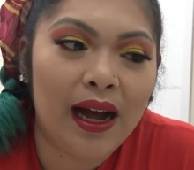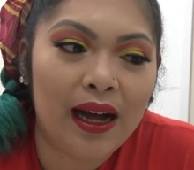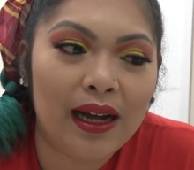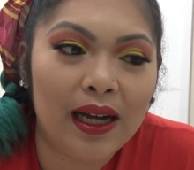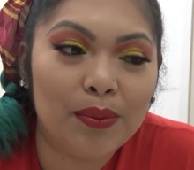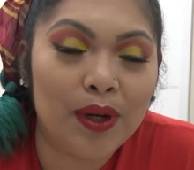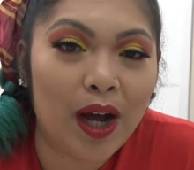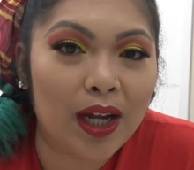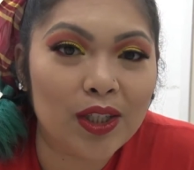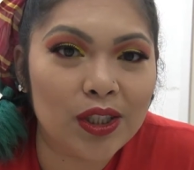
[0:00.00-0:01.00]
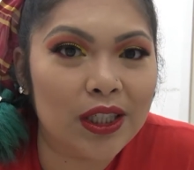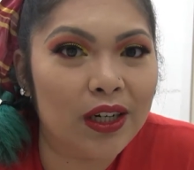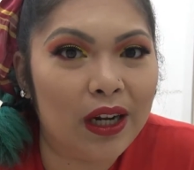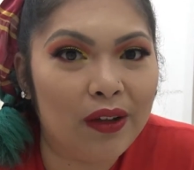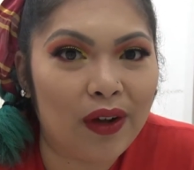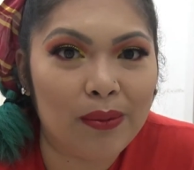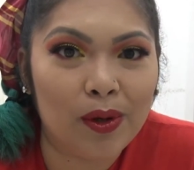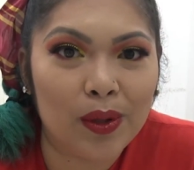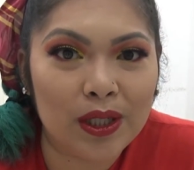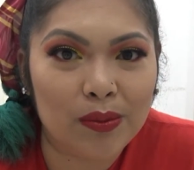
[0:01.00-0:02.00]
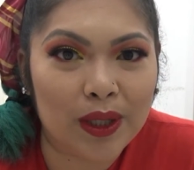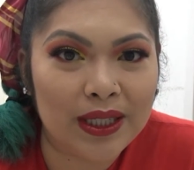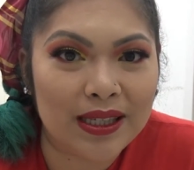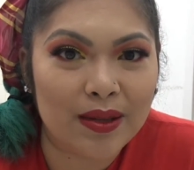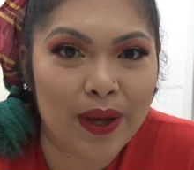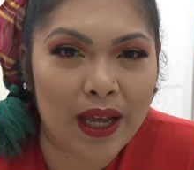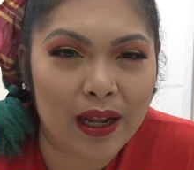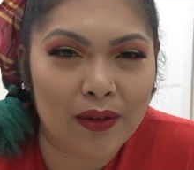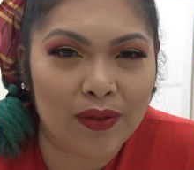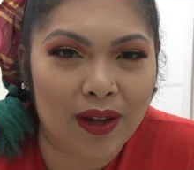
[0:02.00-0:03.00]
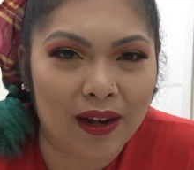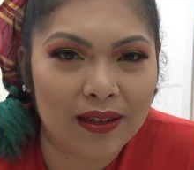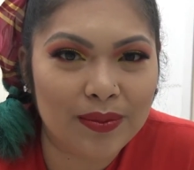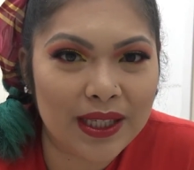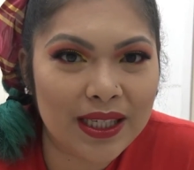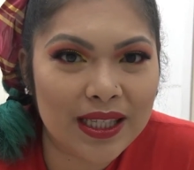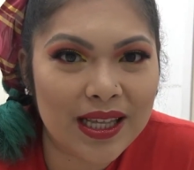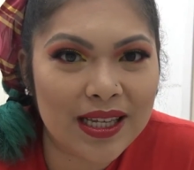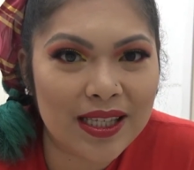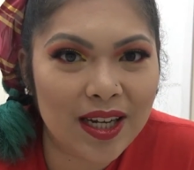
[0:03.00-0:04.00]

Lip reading: I'm not sure if I'm going to participate in Vlogmas this